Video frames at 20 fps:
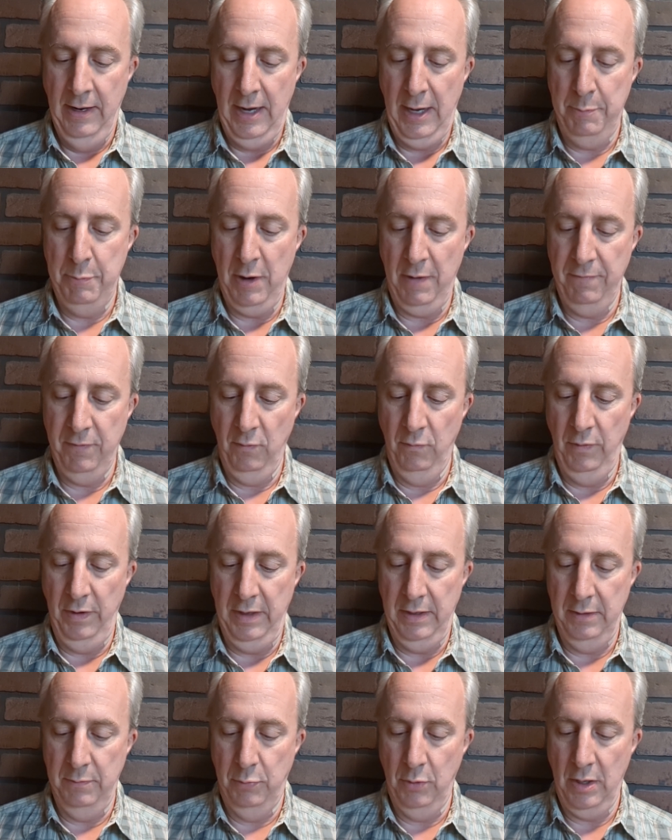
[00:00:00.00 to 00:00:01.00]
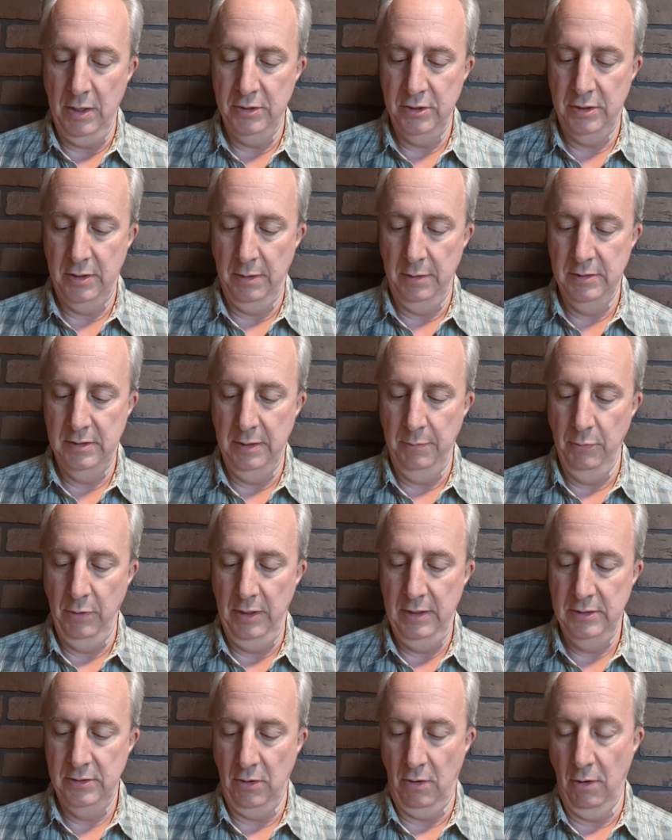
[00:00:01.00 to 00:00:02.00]
A puff of wind brushed
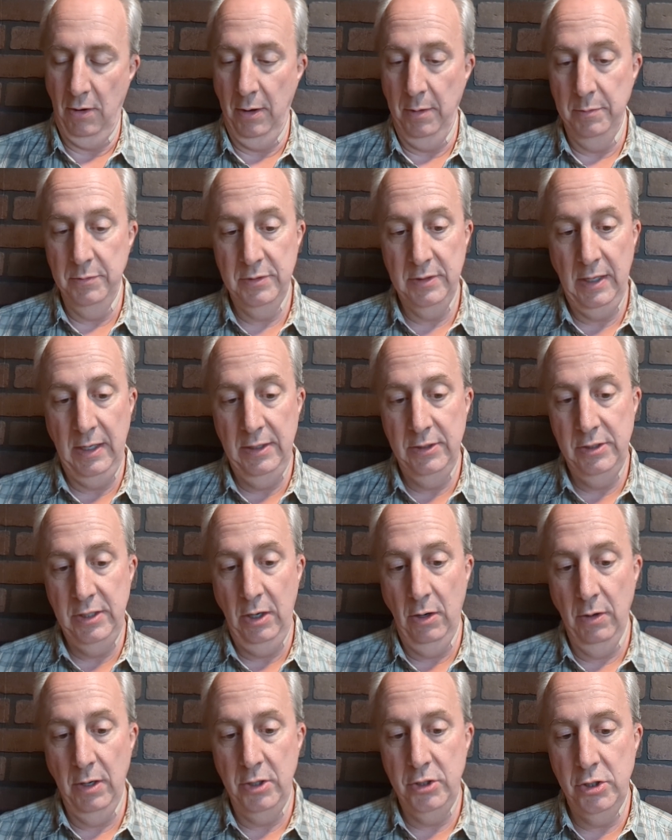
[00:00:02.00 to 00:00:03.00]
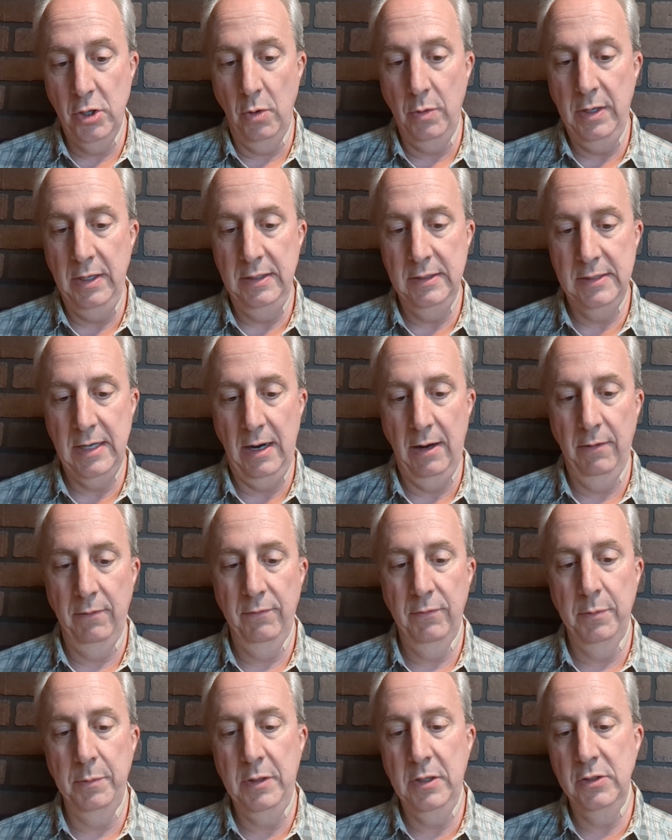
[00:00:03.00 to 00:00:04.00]
Cimorene's arms, and she heard a choking sound
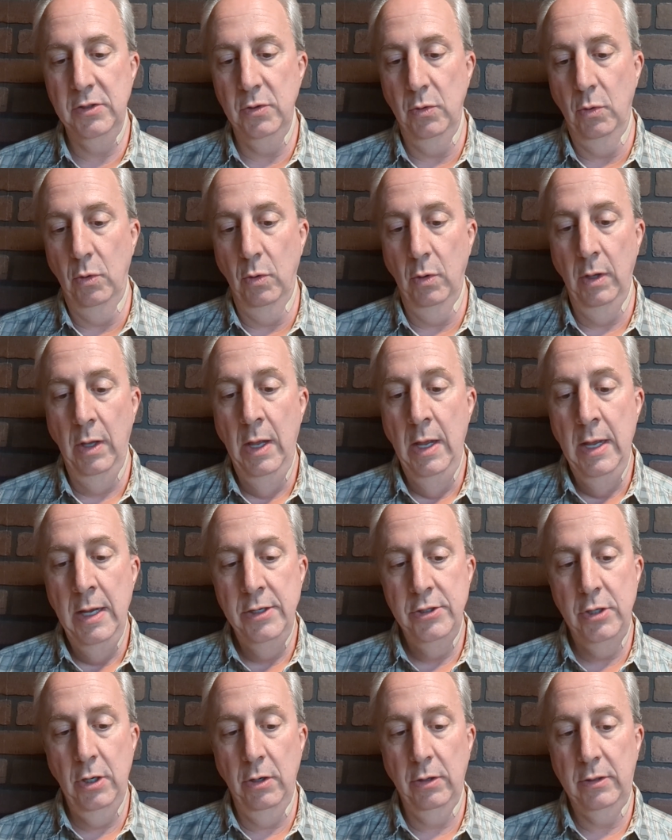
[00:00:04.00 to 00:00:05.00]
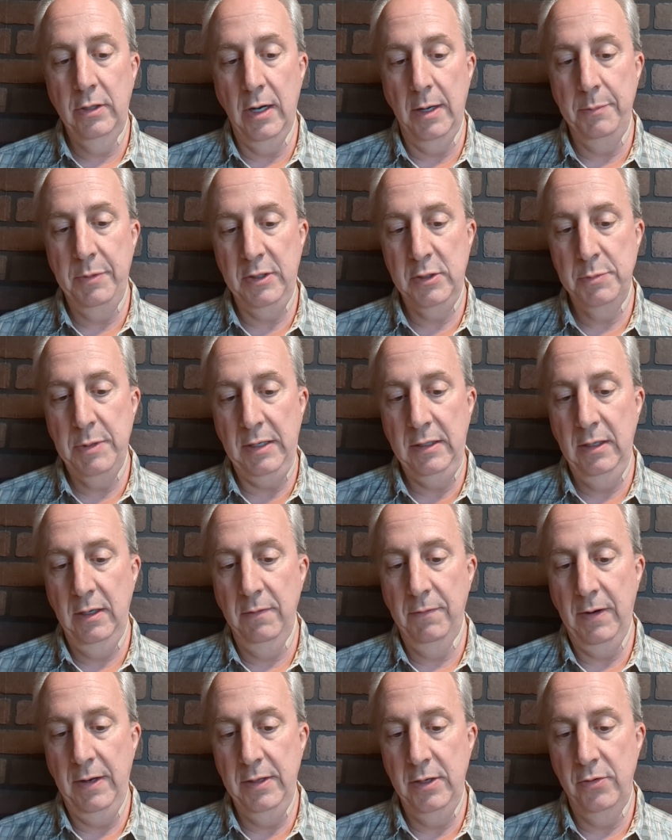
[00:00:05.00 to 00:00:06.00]
from Kazul. She looked up, expecting to
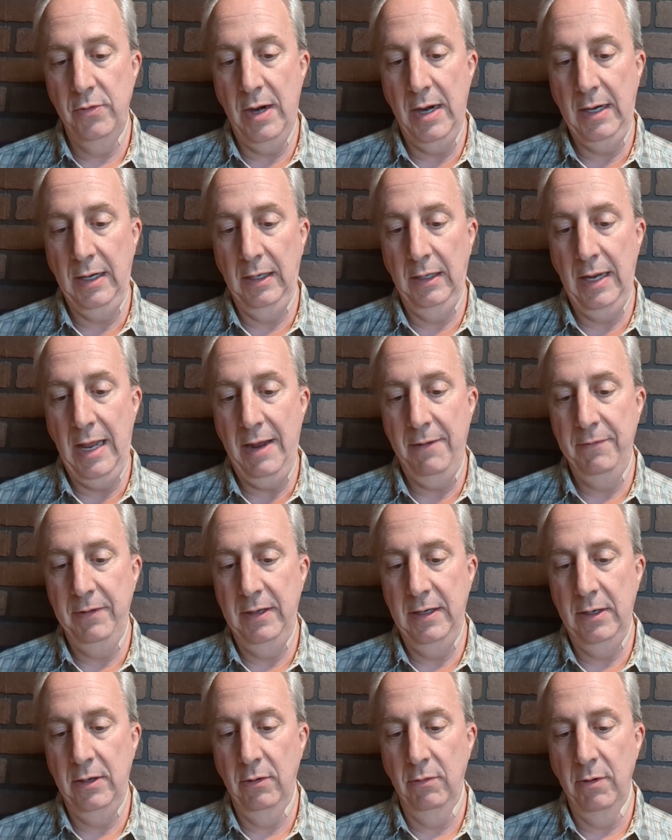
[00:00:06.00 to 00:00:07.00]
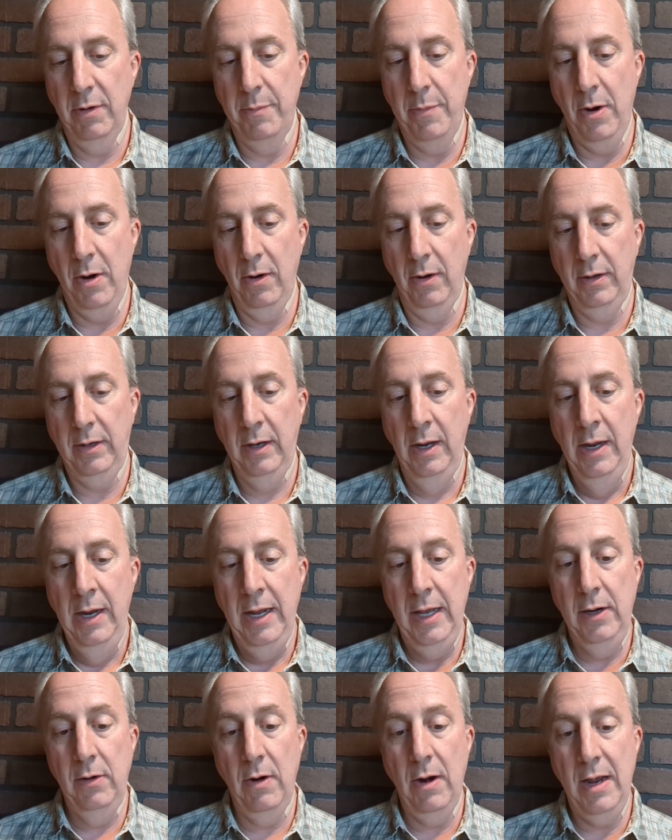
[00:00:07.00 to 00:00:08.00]
find the dragon laughing at her remark,
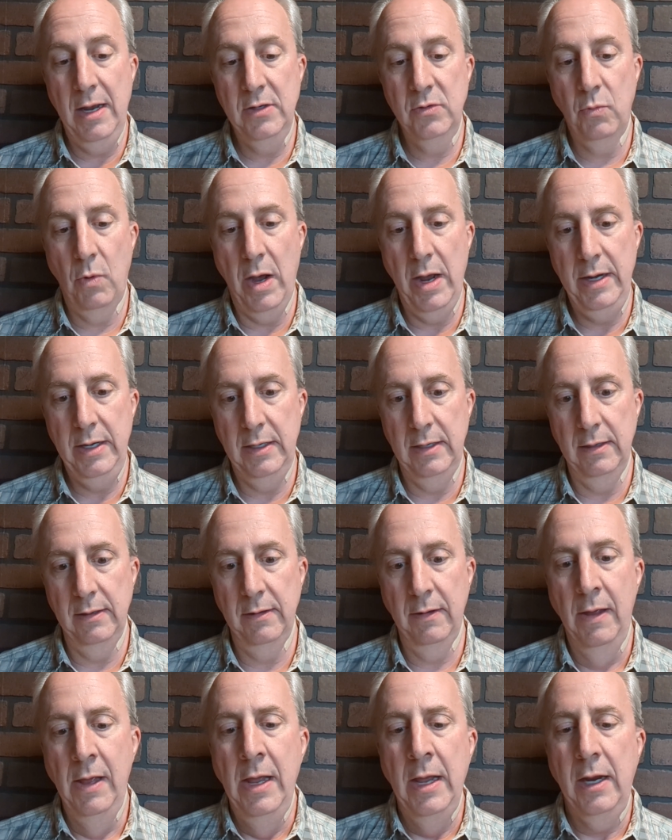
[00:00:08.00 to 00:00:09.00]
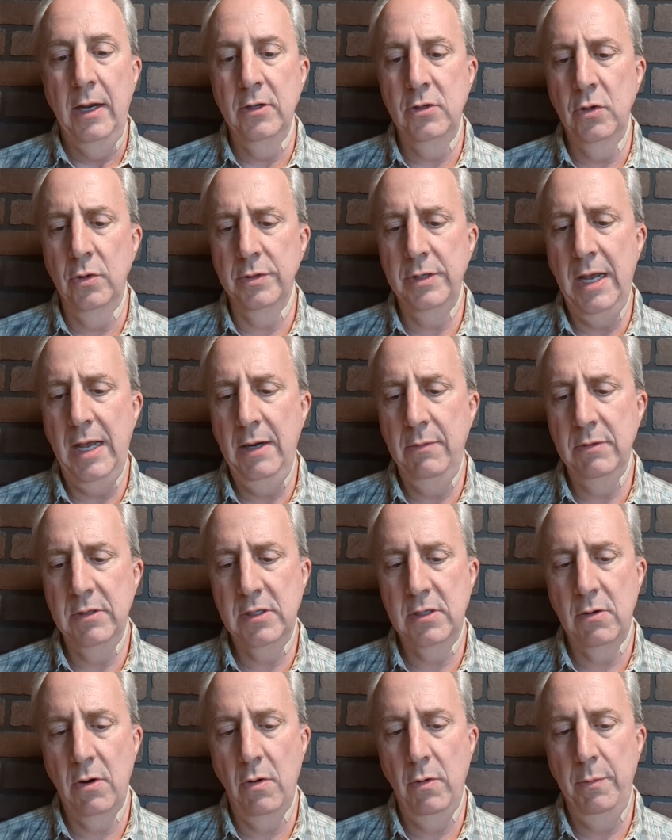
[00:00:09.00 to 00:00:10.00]
and her eyes widened. Kazul's head was
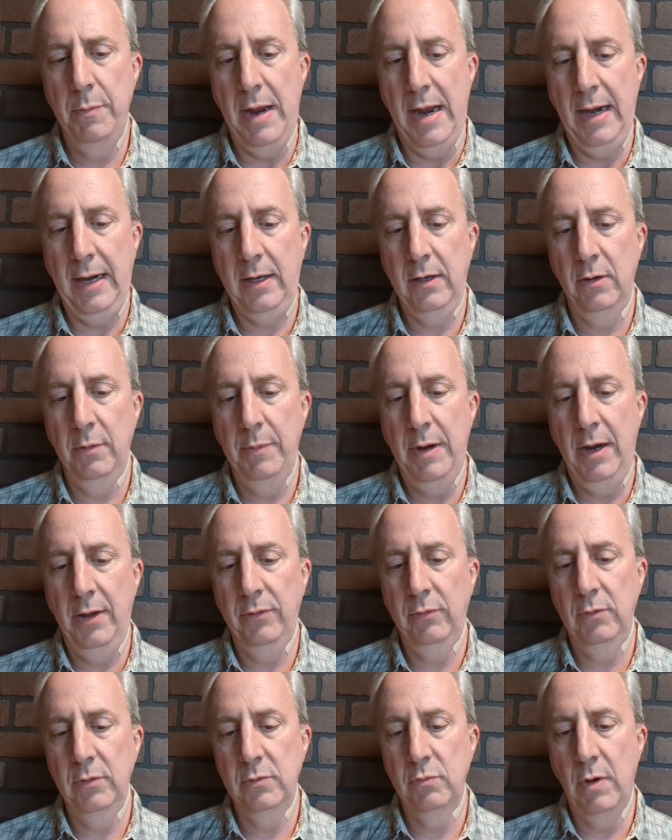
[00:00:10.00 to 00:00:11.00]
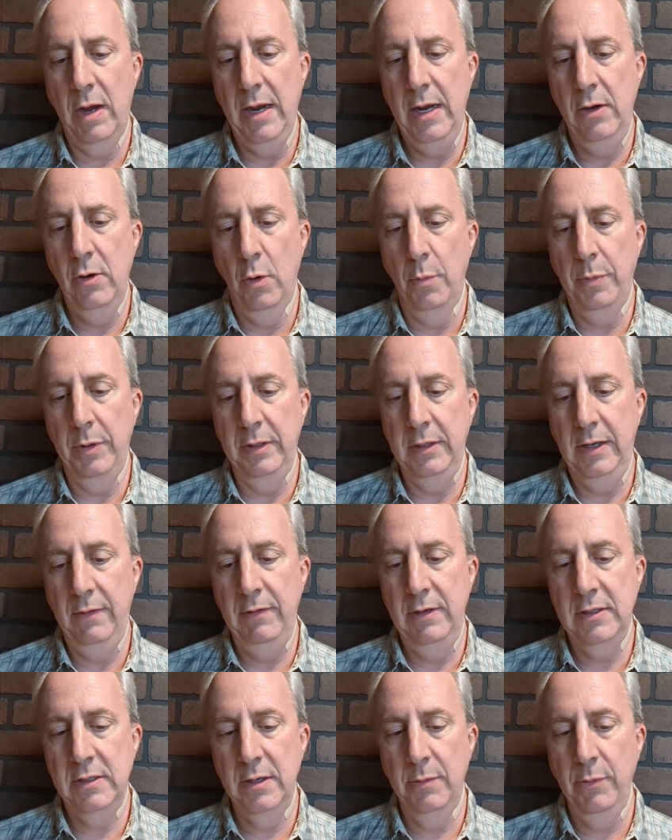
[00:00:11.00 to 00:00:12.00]
thrown back, and her mouth was wide open,
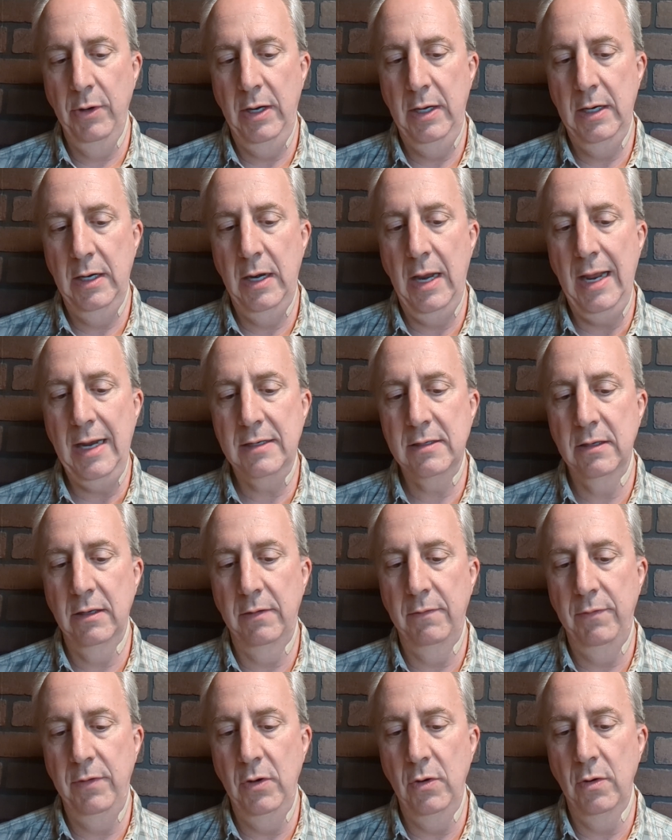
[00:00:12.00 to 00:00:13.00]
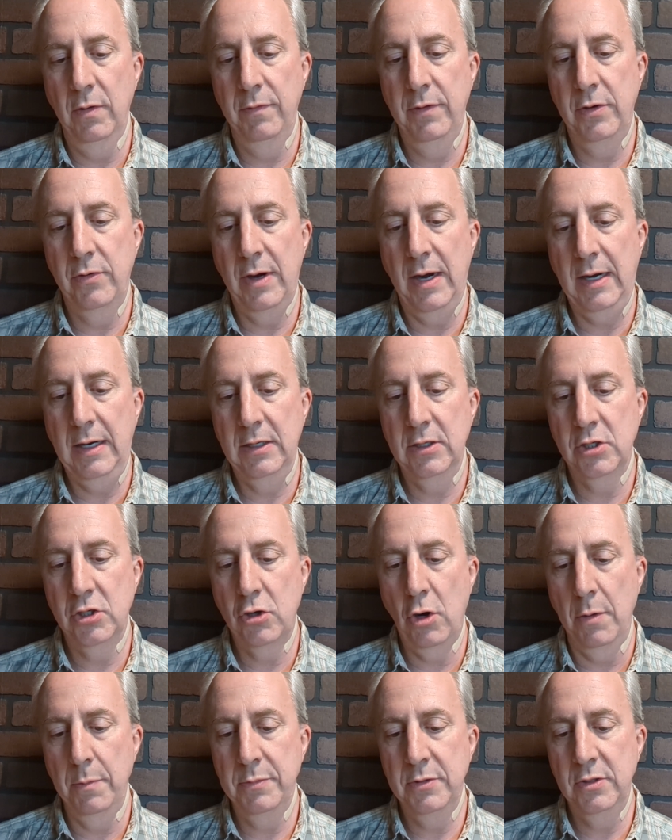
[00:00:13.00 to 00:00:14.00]
giving Cimorene an excellent view of the dragon's
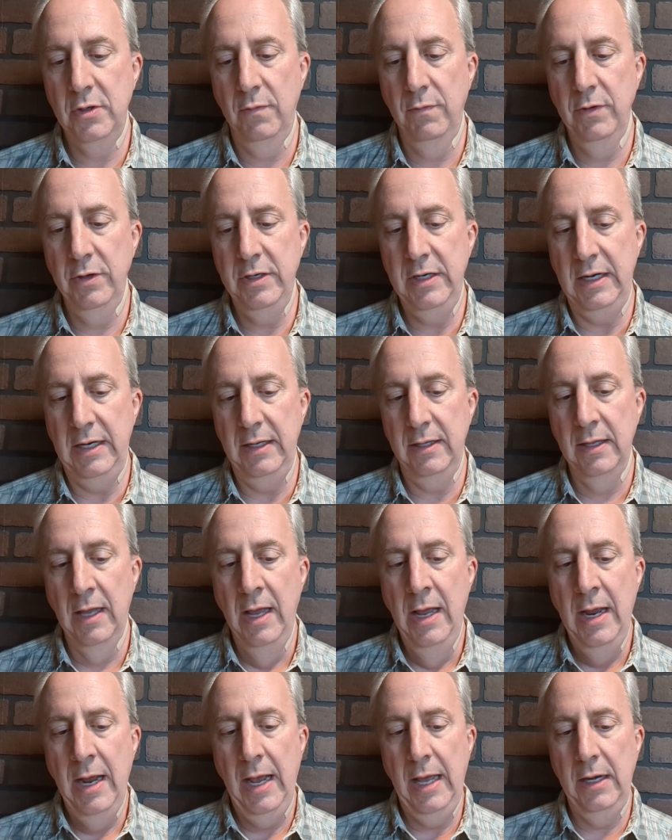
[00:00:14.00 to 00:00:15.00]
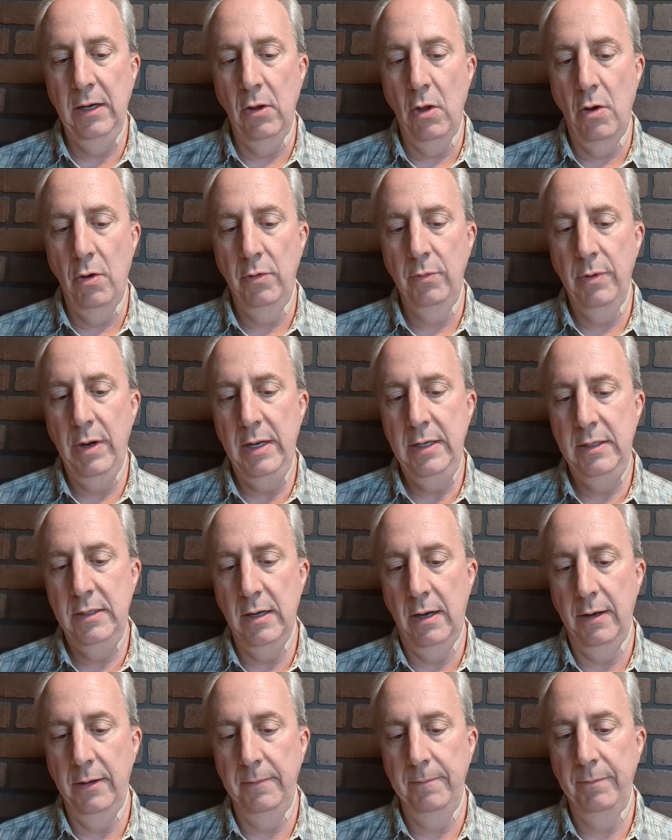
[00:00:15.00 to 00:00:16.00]
sharp silver teeth and long red
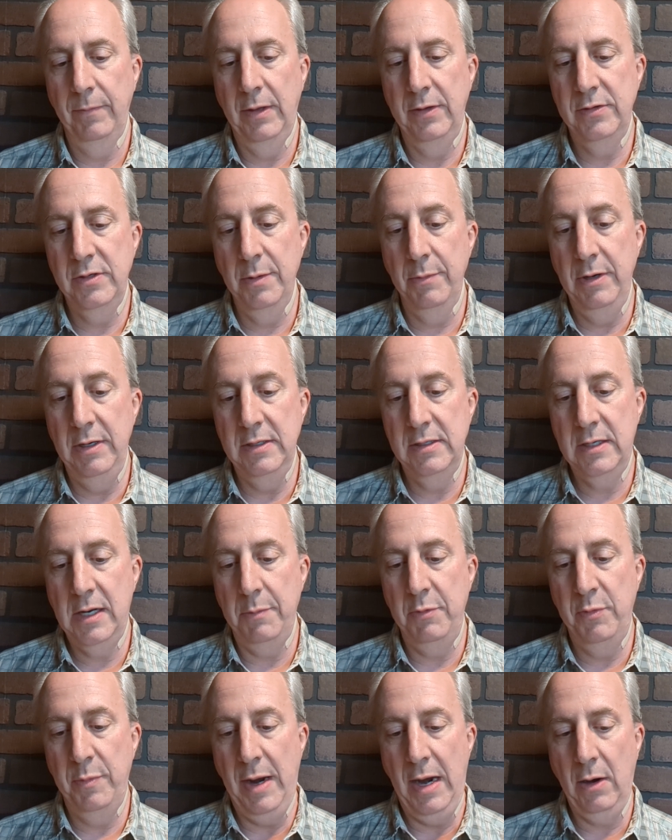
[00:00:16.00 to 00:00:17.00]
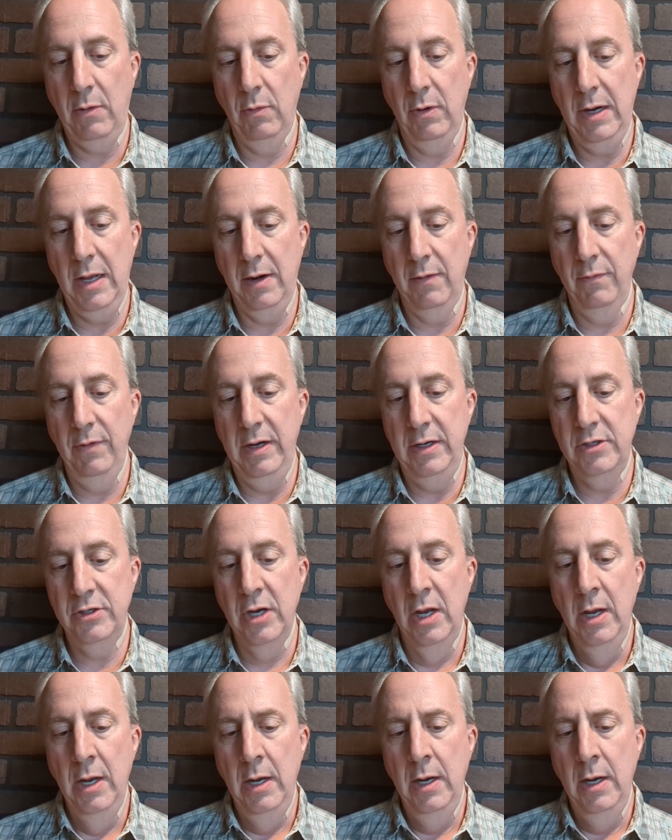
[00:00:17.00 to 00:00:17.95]
tongue. Cimorene skipped backward out of reach.